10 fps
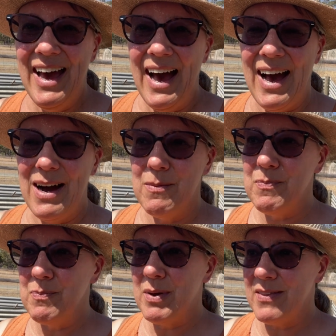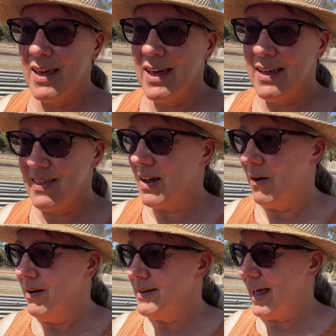But they're
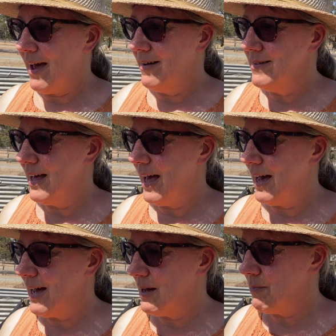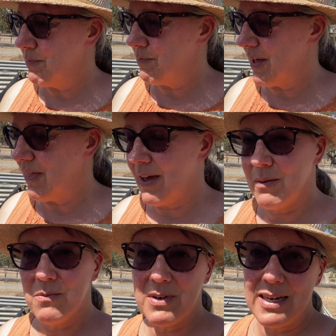gone now. But they
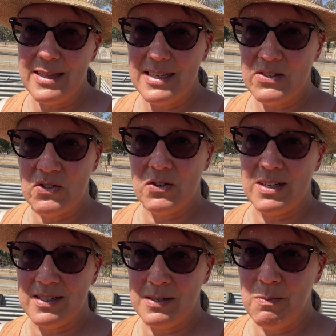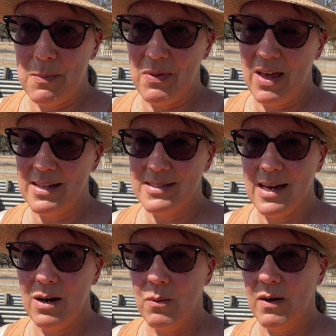really stressed my plants
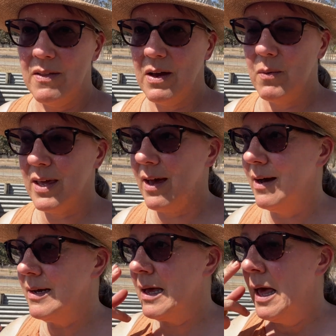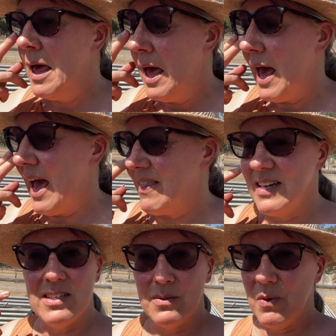out while they were young and they
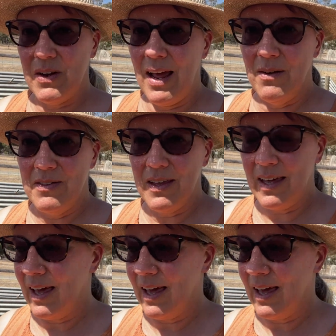just weren't healthy.